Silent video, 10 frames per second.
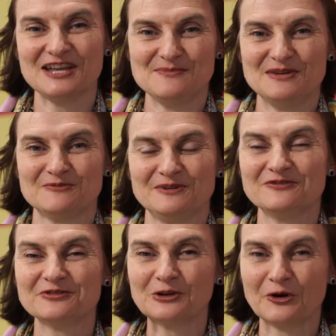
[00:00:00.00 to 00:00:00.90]
him in
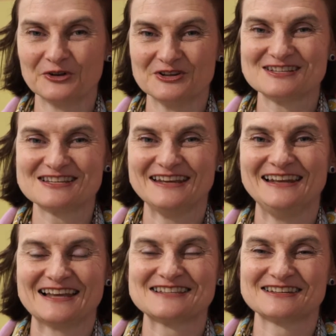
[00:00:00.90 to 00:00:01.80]
full honours
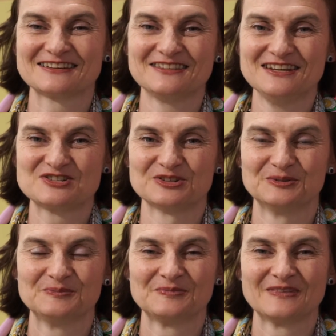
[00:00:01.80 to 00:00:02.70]
in Leicester Cathedral.